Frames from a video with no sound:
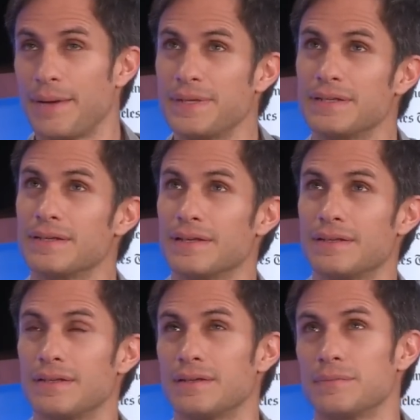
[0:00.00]
I mean,
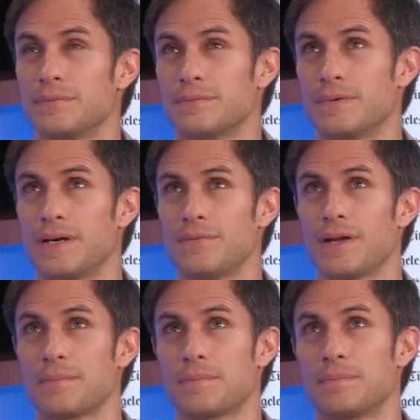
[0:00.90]

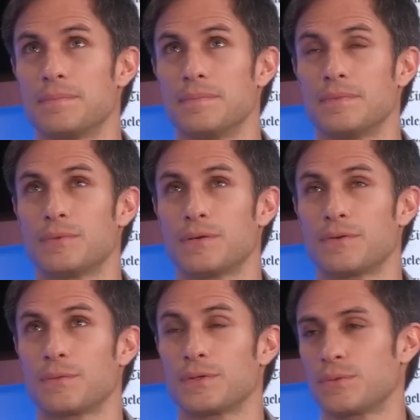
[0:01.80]
whenever
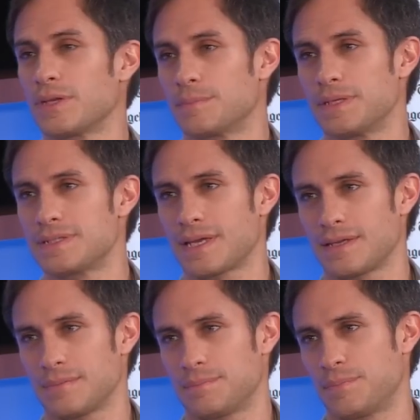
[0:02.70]
we're doing a piece,
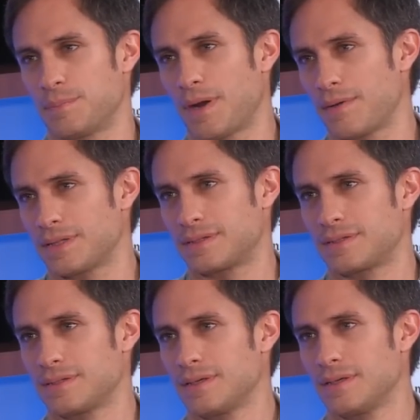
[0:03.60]
I prepare
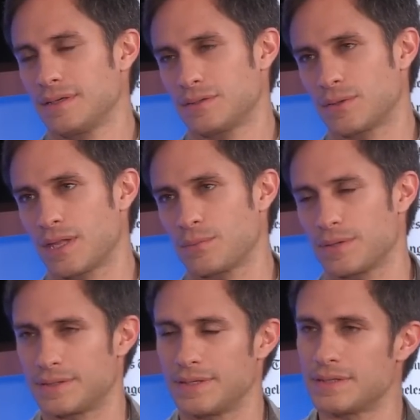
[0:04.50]
it together
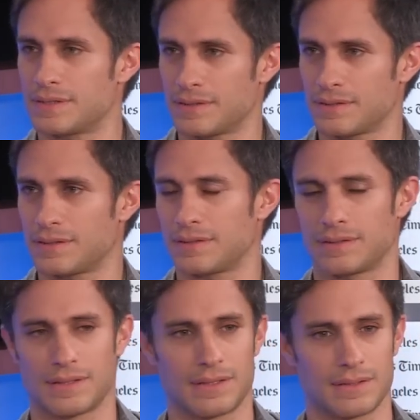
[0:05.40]
with a teacher
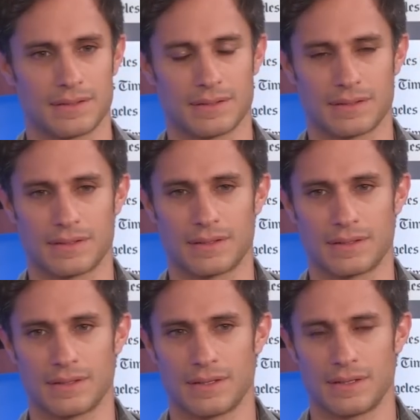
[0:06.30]
and.
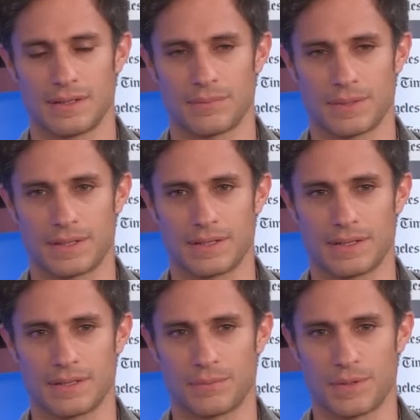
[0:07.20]

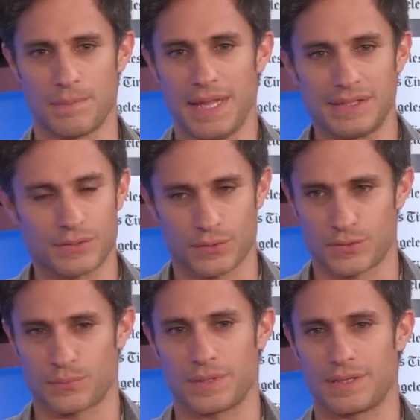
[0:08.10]
With
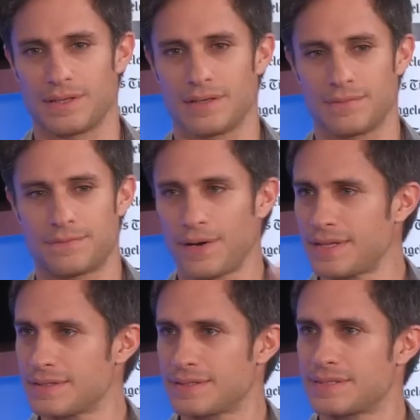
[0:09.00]
mentors, with
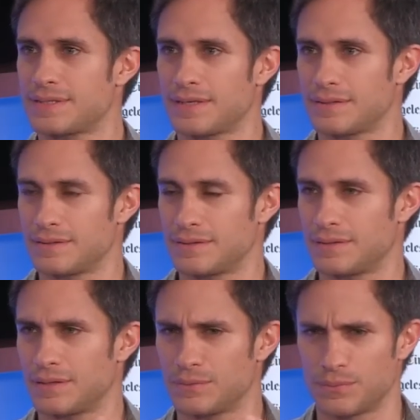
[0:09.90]
friends,
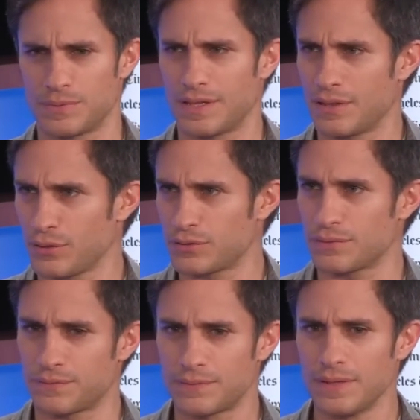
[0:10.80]
and with a lot
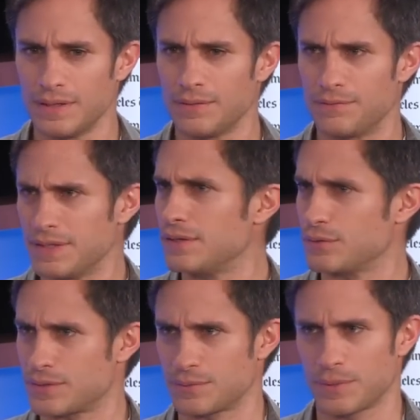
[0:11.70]
of
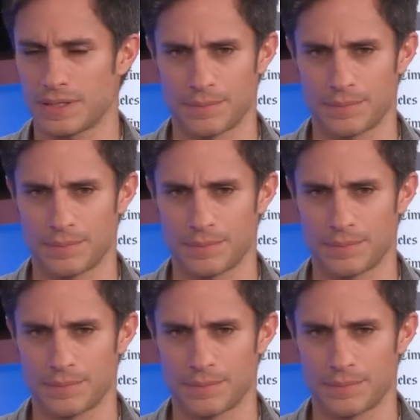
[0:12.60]
videos as well.